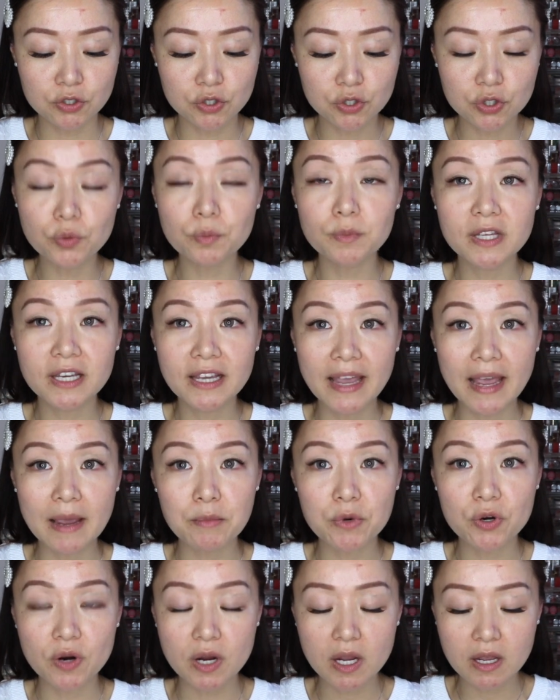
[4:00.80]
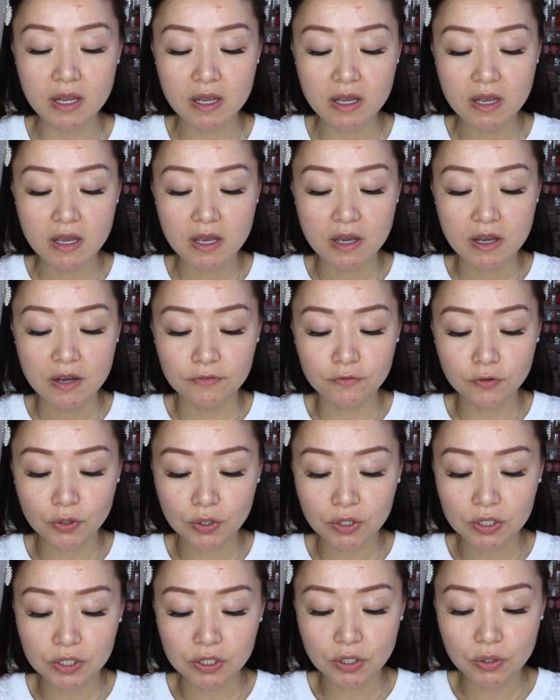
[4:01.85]
zoom the camera
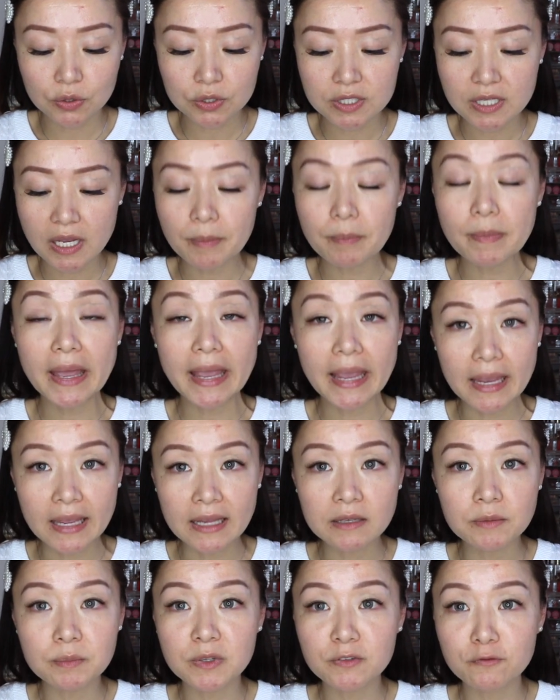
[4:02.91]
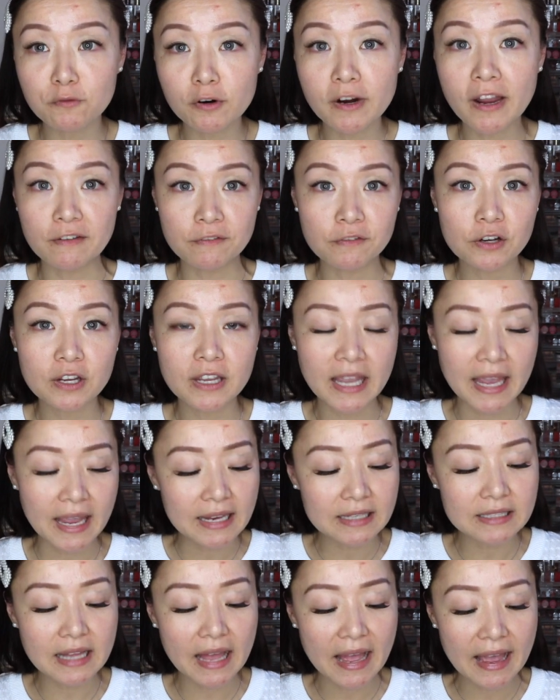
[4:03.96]
for close up. And before I
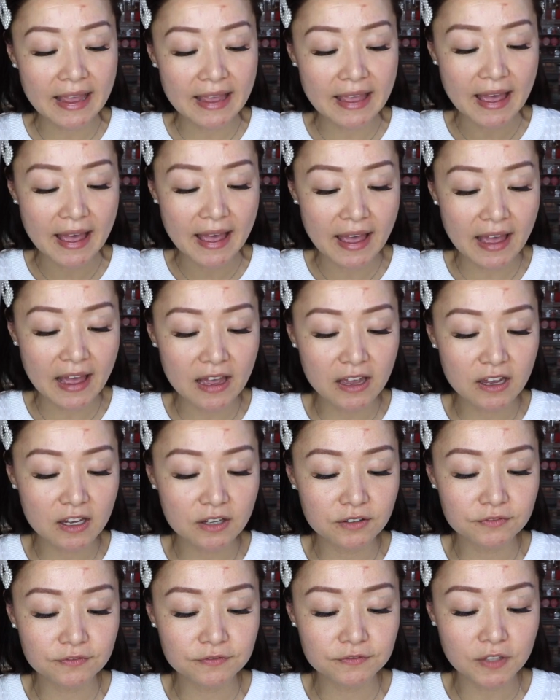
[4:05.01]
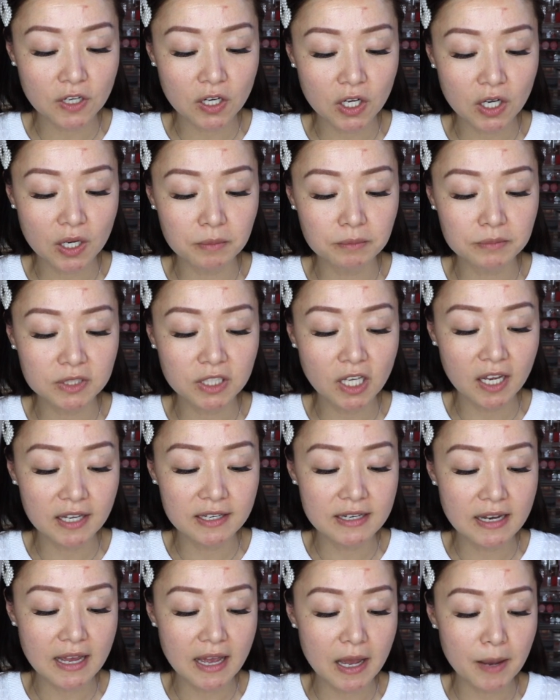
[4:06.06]
forget, I have
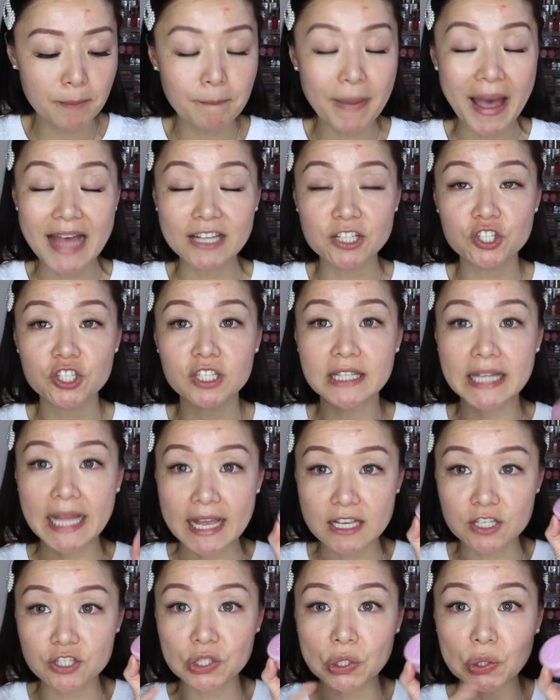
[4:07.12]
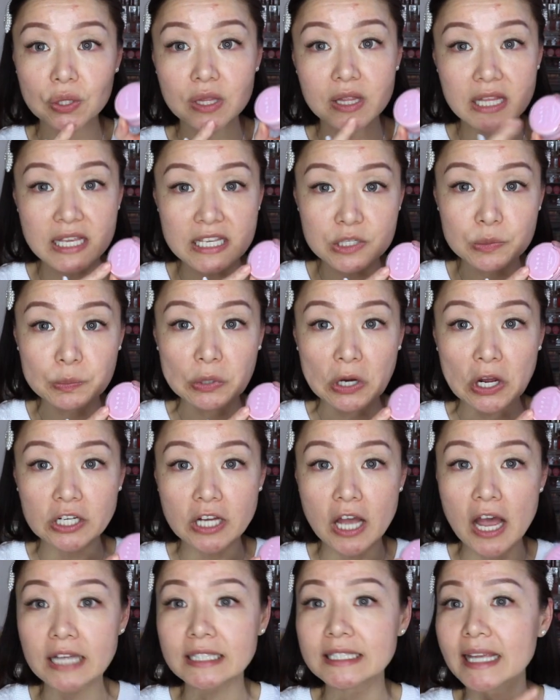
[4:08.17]
done a patch test on this
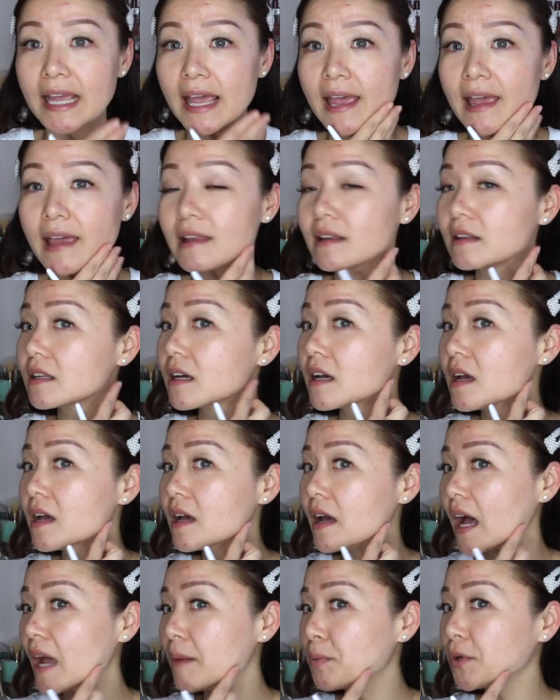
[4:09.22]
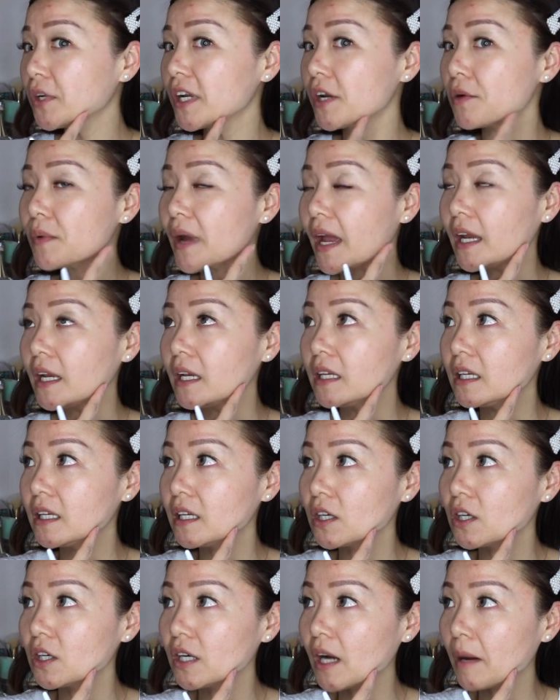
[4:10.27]
product, and I put it right
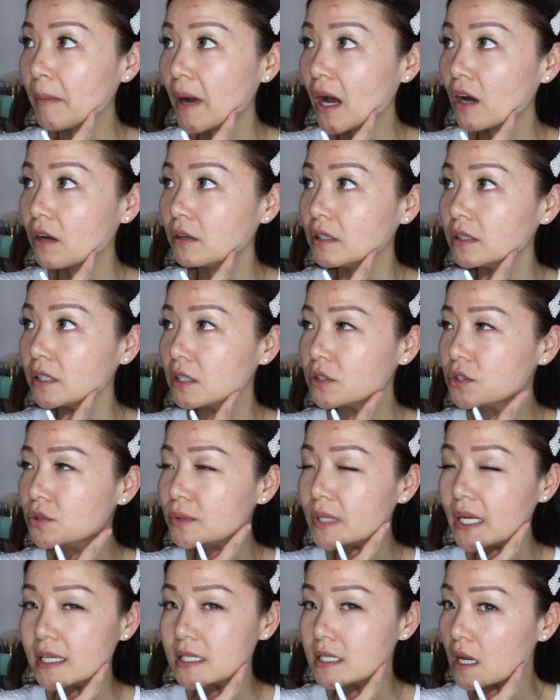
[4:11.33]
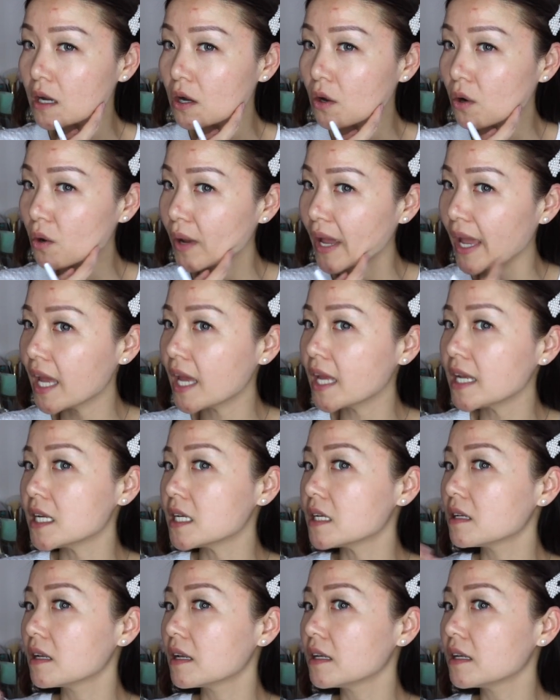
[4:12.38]
here about 2 days ago,
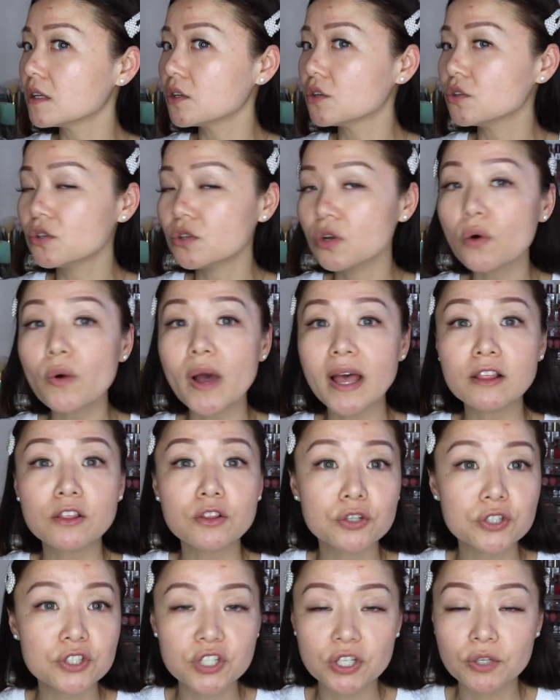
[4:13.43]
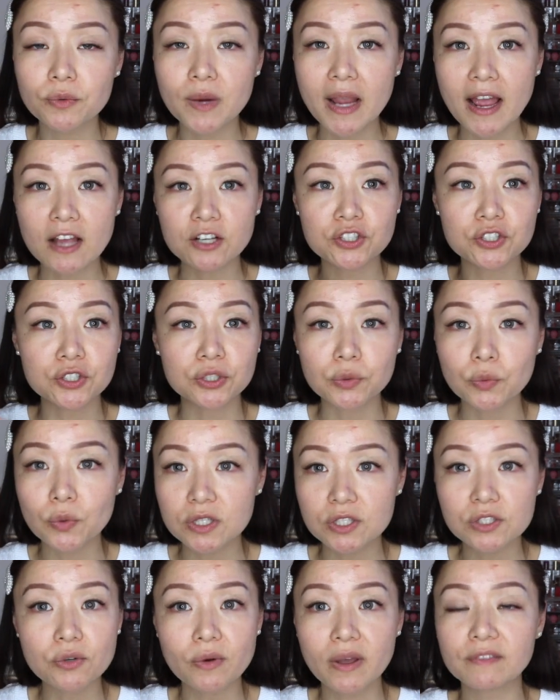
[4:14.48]
and no allergic reaction
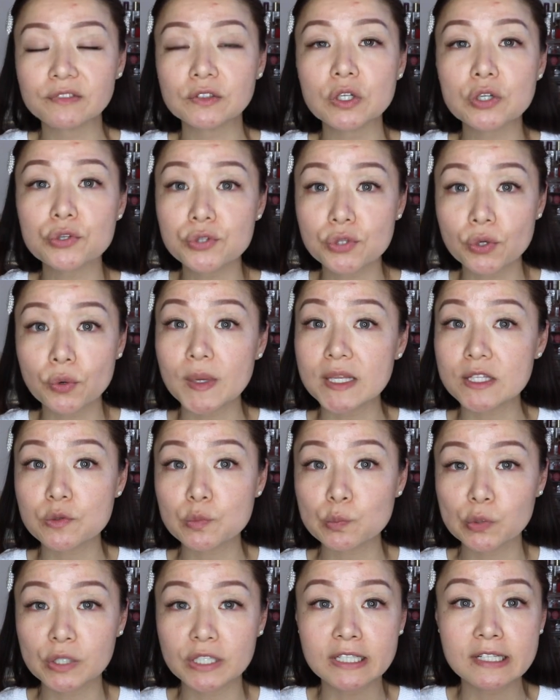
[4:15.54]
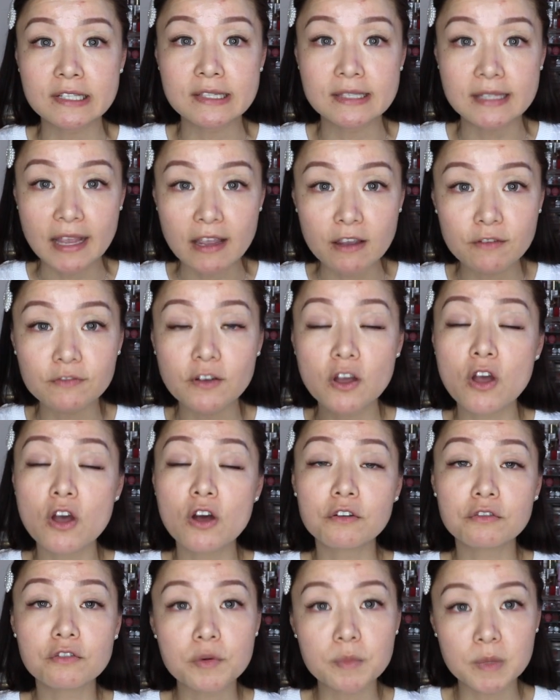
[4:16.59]
whatsoever, so it's pretty safe
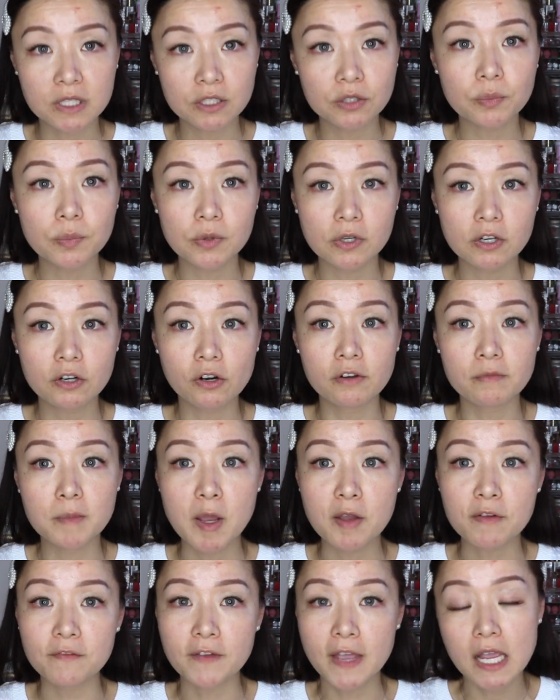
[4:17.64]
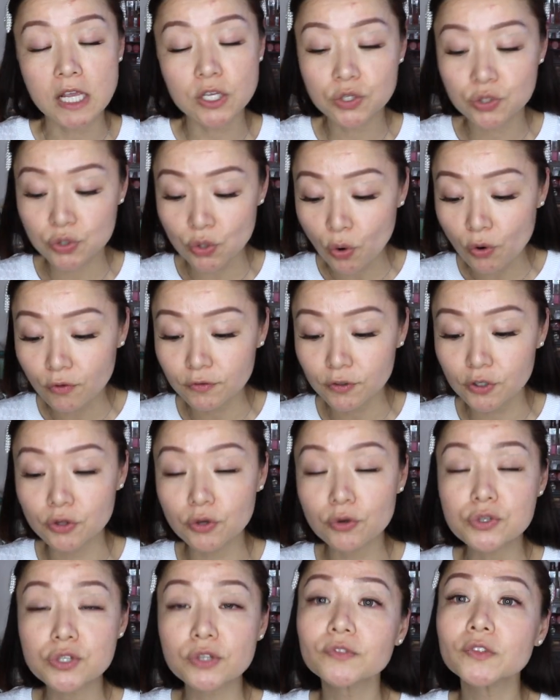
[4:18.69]
for me to put it on my face. So for
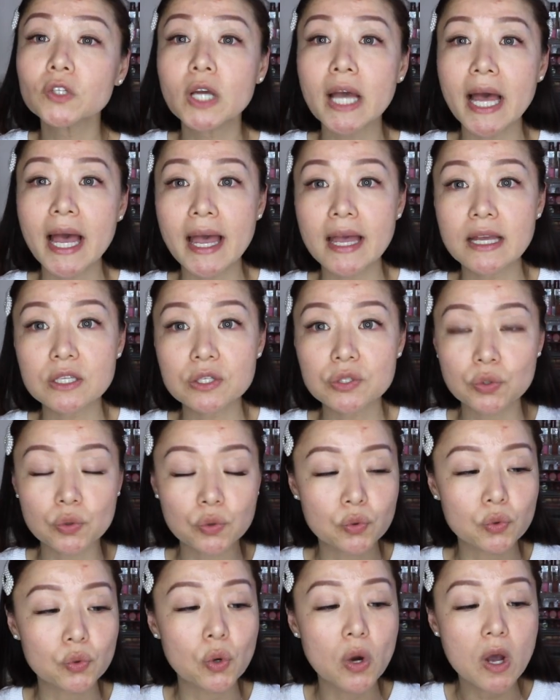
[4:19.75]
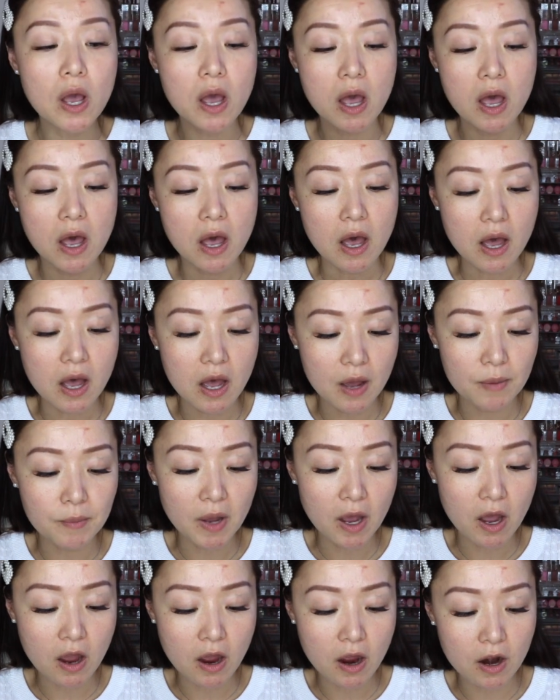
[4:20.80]
those of you guys who
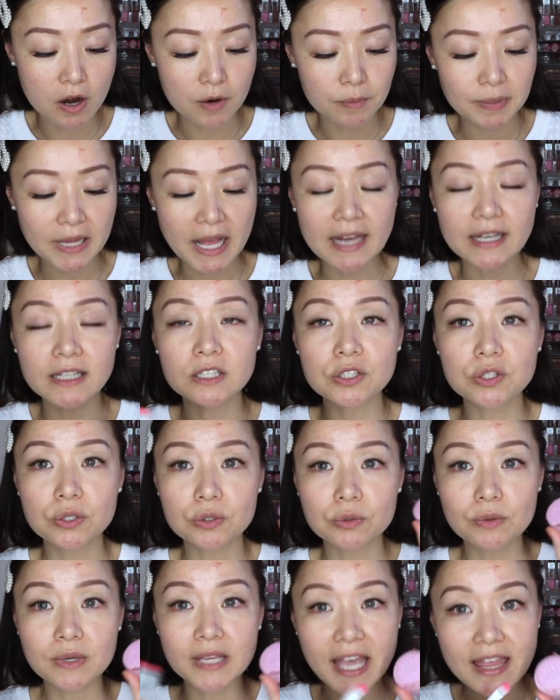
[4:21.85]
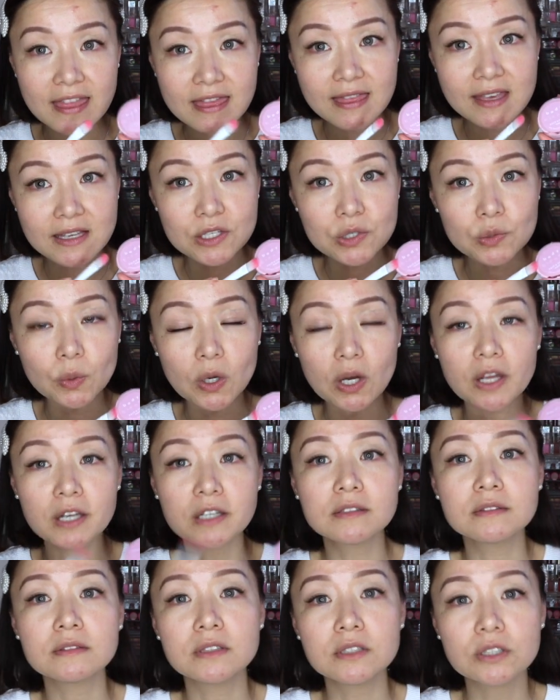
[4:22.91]
are planning to get this
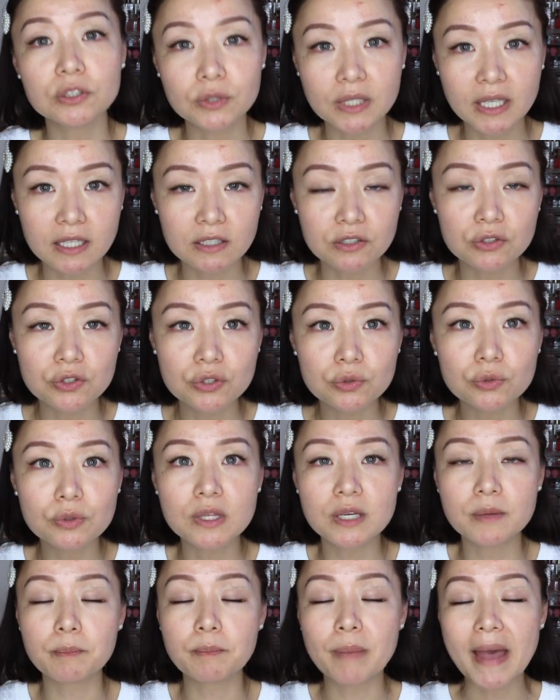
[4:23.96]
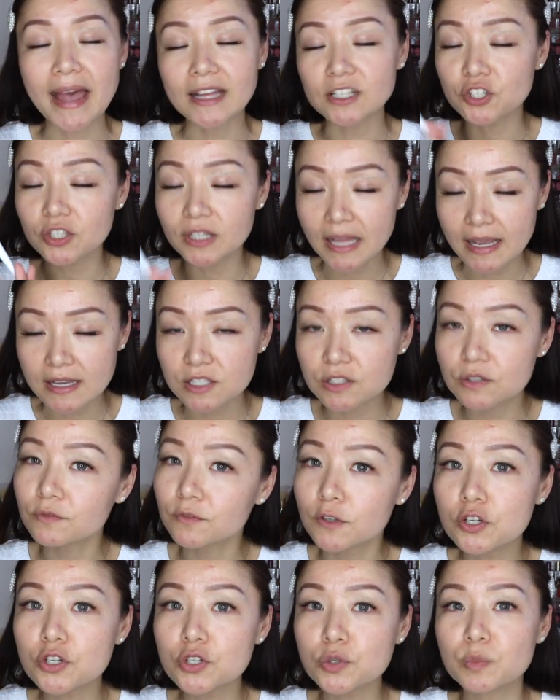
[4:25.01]
one, you can do the patch test
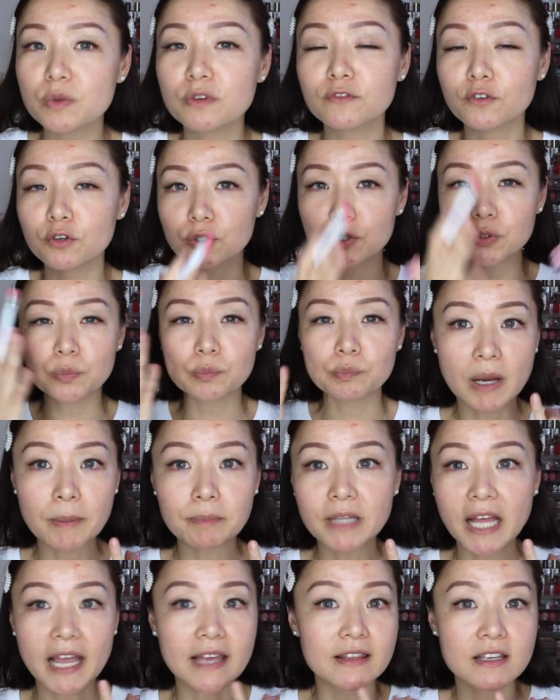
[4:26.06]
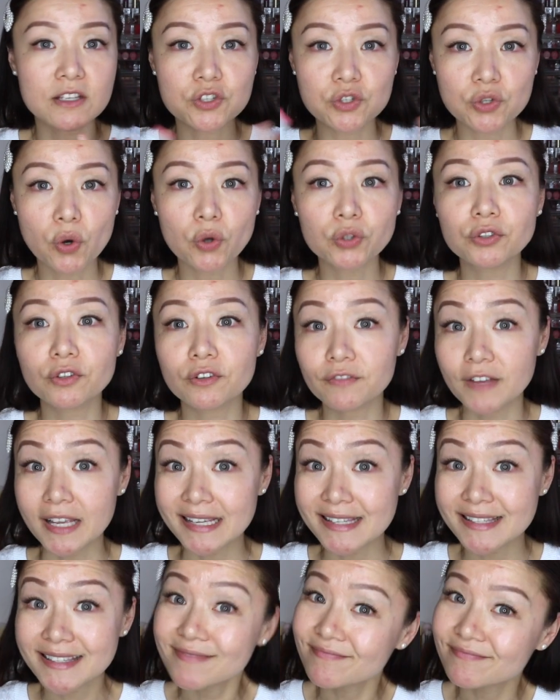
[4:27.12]
first before you apply this on your
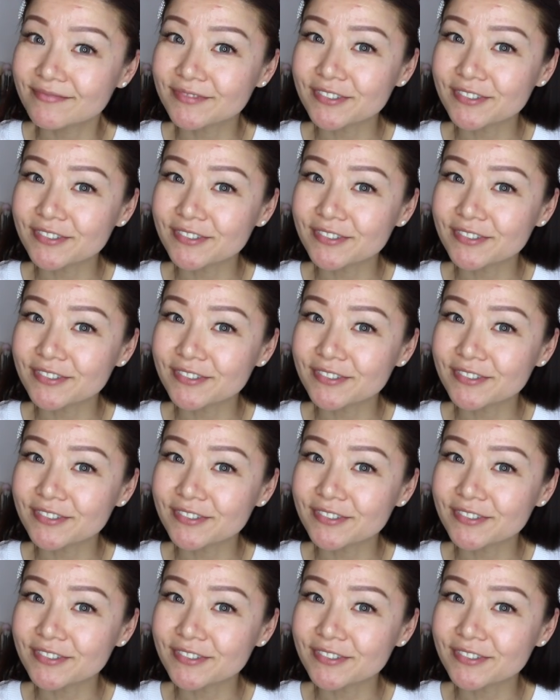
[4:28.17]
face.